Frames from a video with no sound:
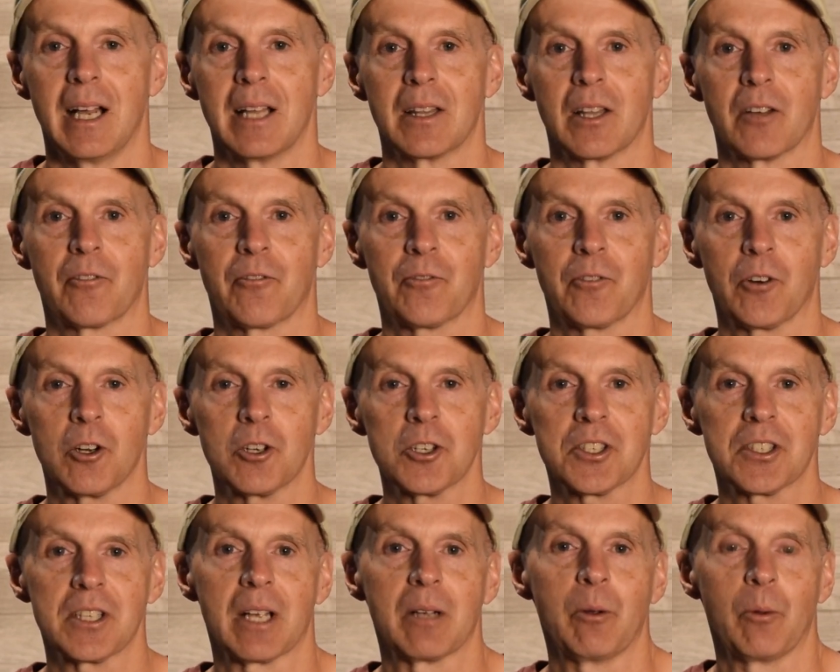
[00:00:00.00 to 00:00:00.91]
The
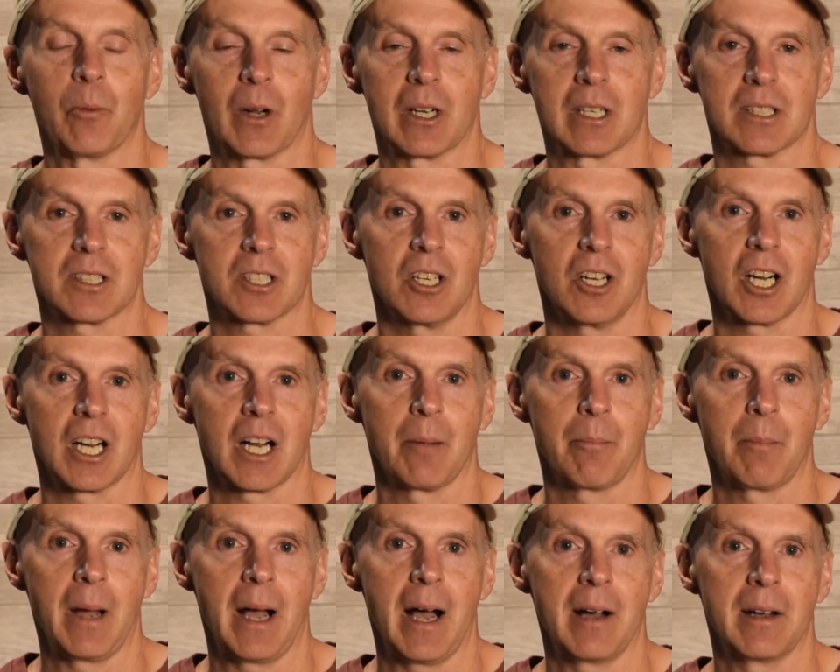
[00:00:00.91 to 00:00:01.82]
first thing we want to talk
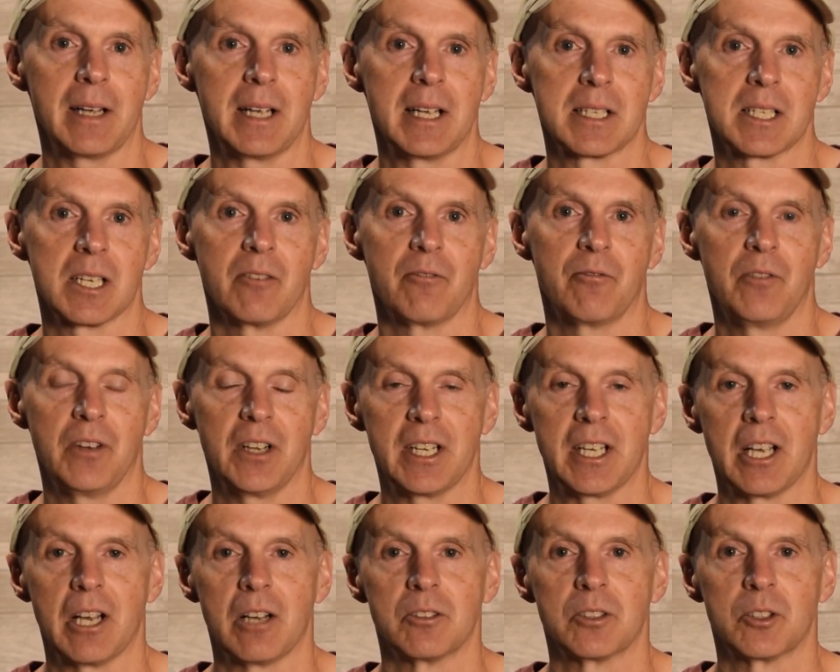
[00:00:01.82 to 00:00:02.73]
about is a
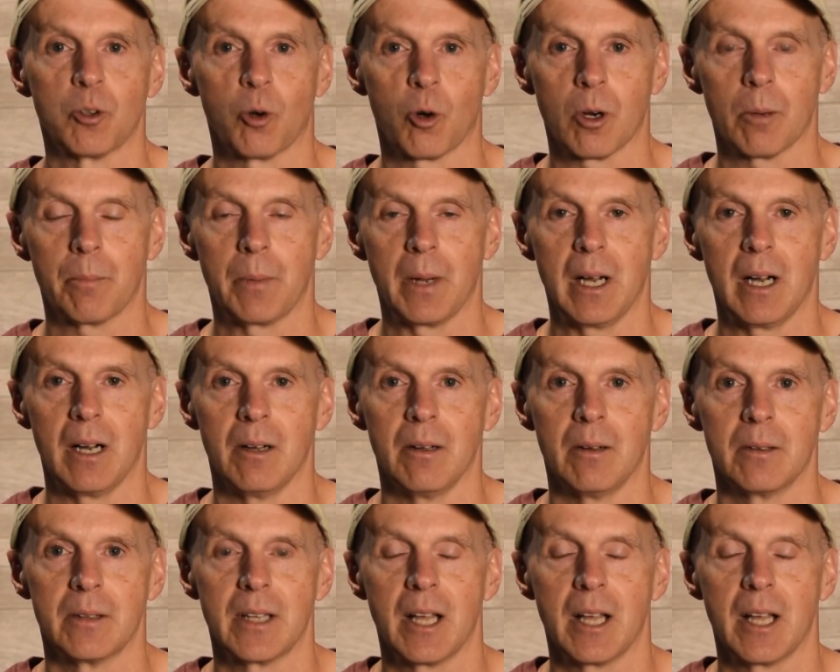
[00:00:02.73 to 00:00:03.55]
video doorbell.